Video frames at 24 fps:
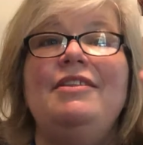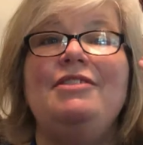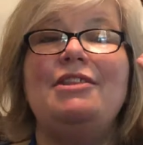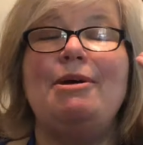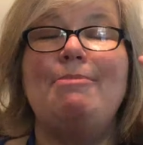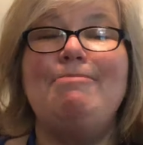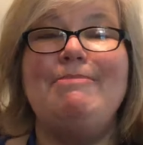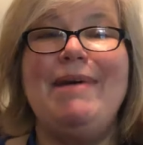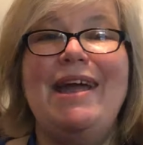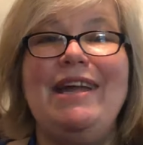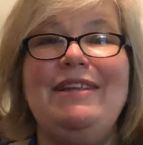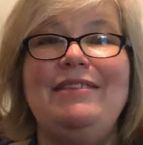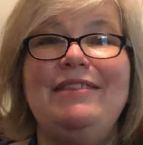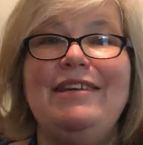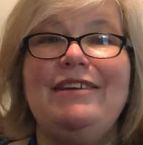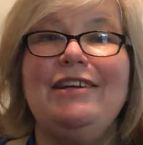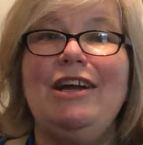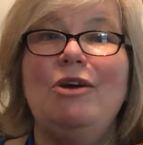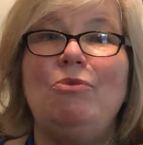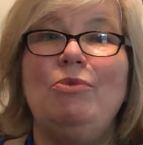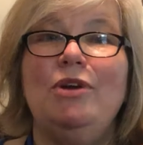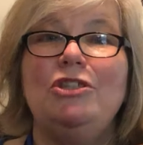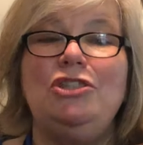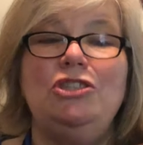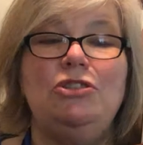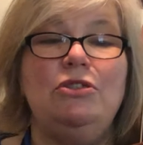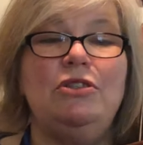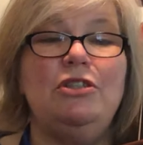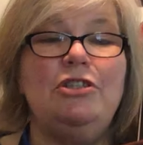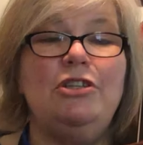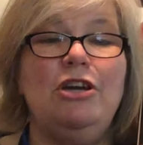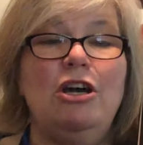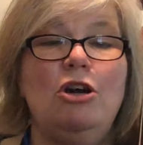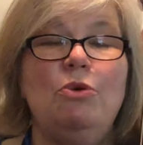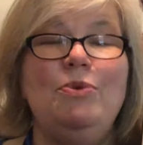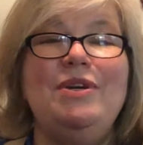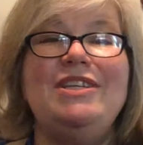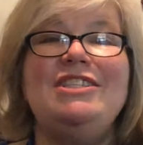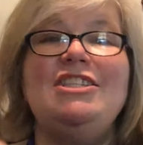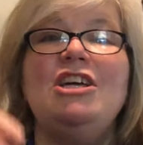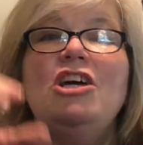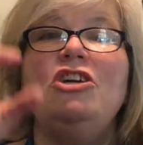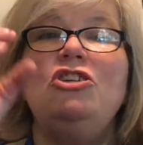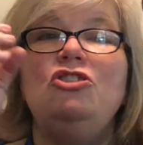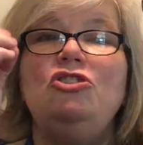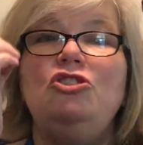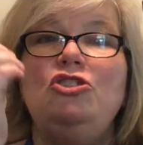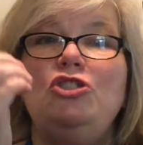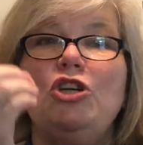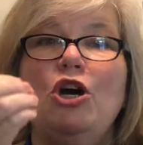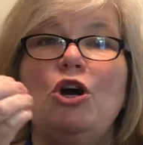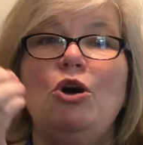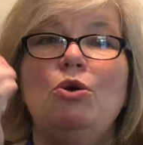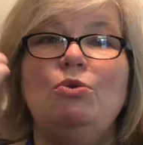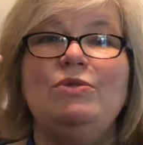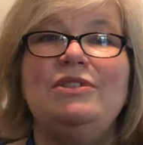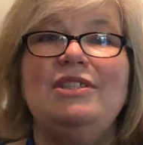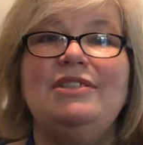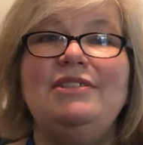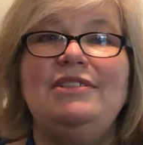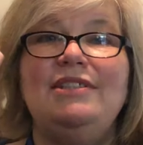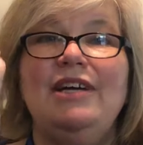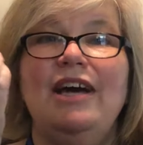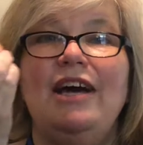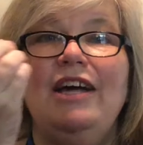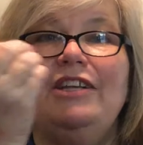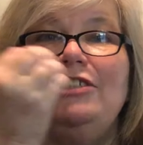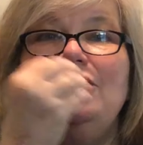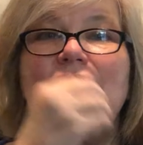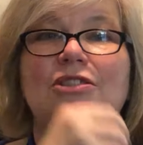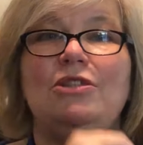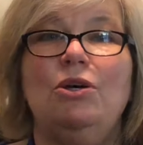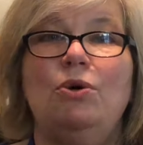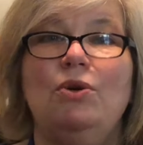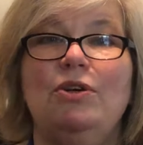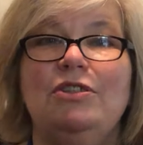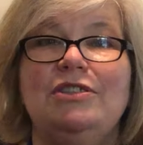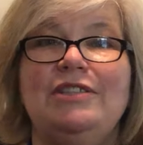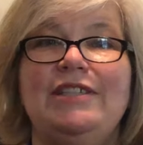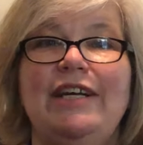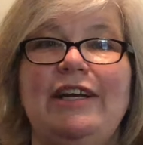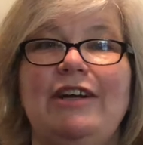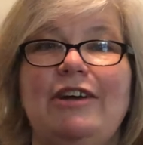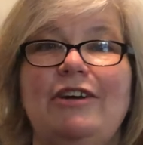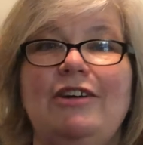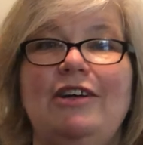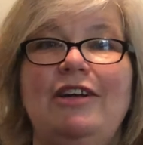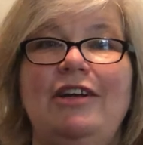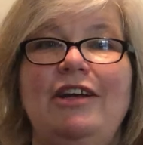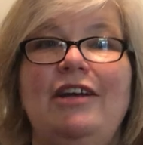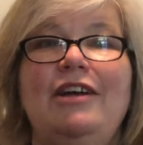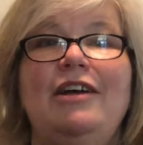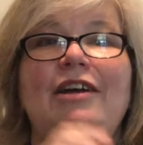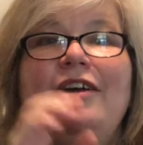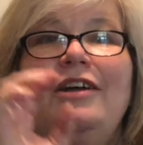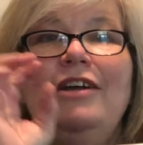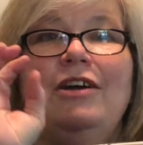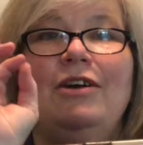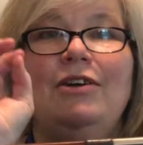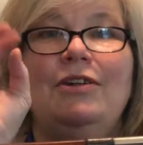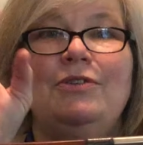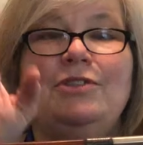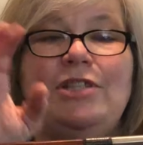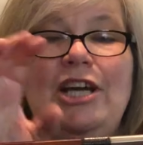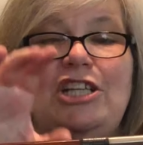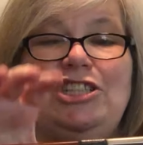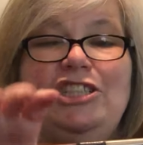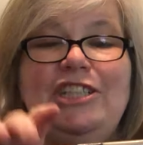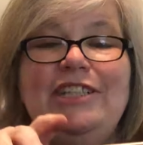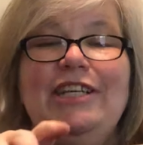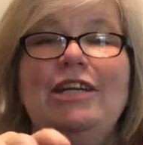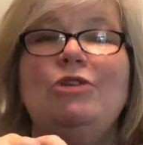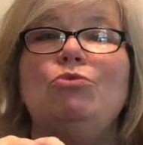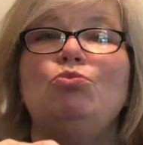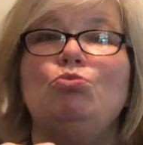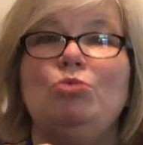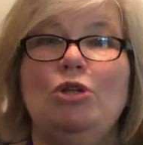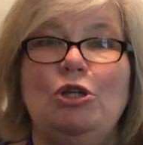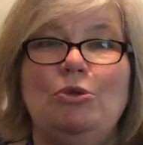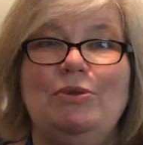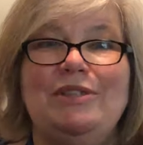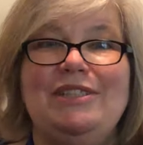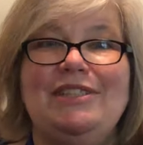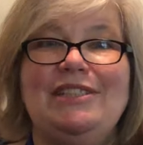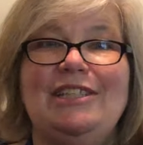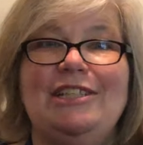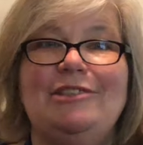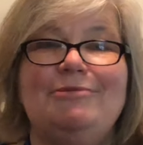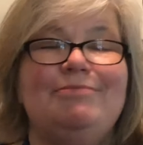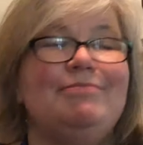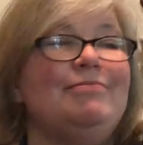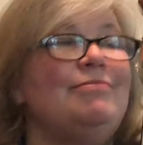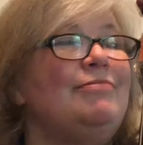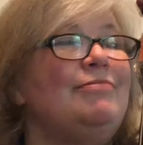The main thing I want you to know is don't touch the horsehair. Touching it ruins it.